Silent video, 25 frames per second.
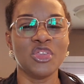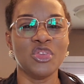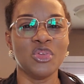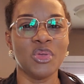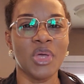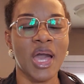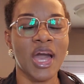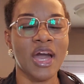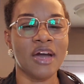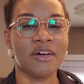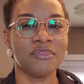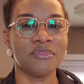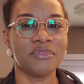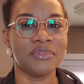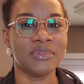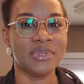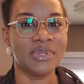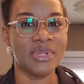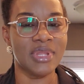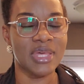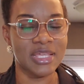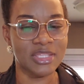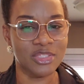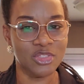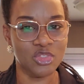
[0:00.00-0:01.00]
You have
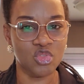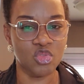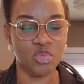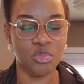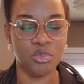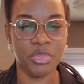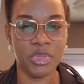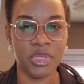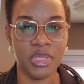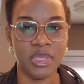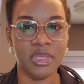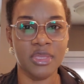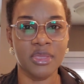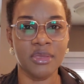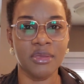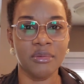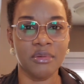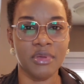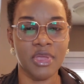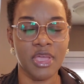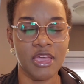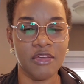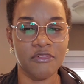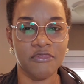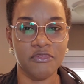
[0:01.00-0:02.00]
less to pay
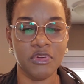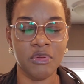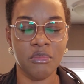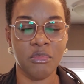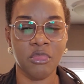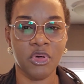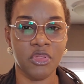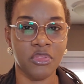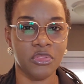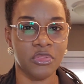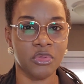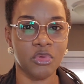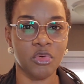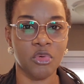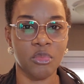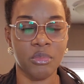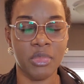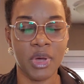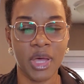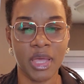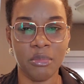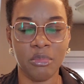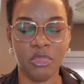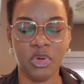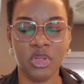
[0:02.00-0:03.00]
every month or
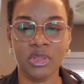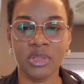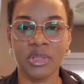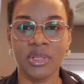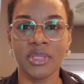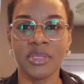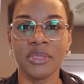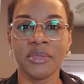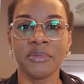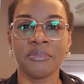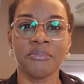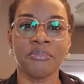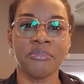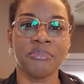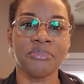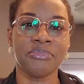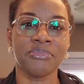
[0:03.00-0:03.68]
bi-monthly.